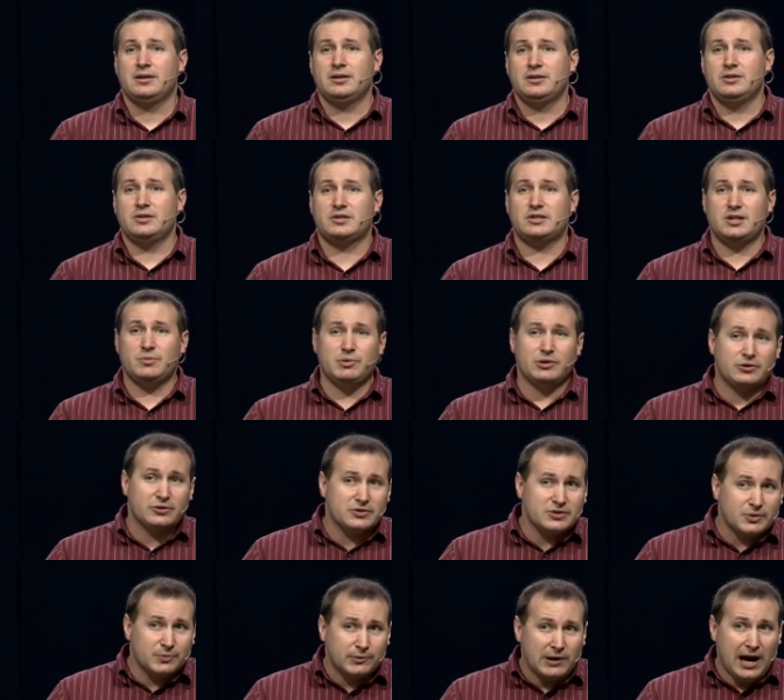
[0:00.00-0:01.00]
You see, but
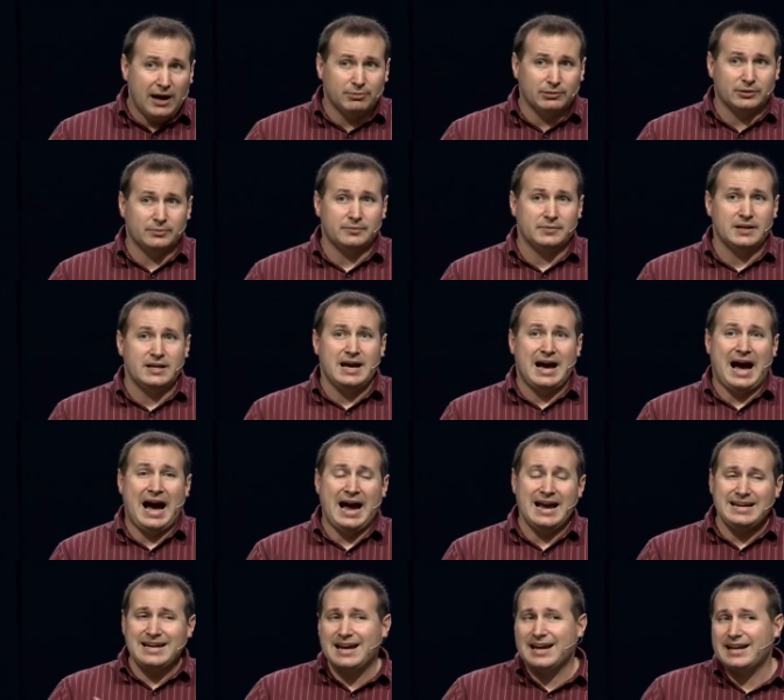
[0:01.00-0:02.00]
there's a problem.
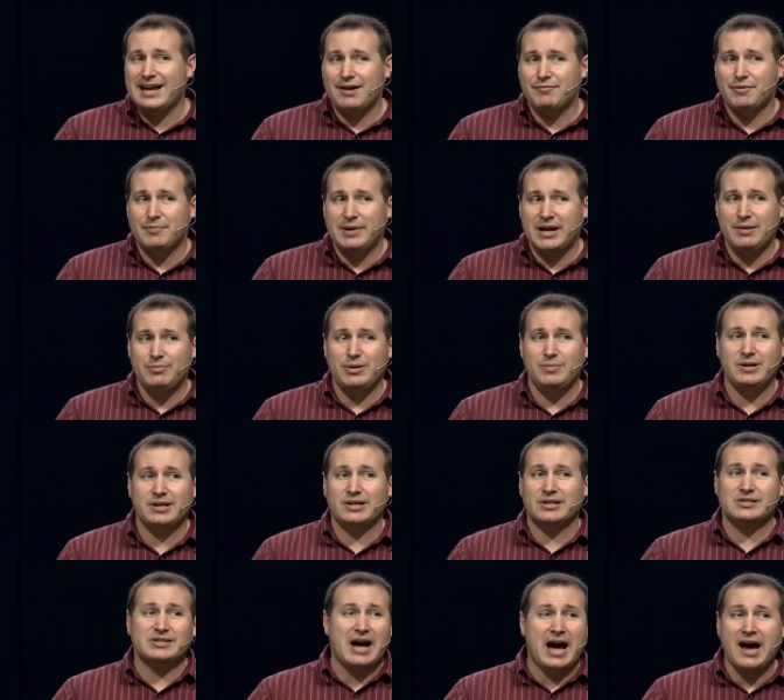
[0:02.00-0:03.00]
I can't have a baby because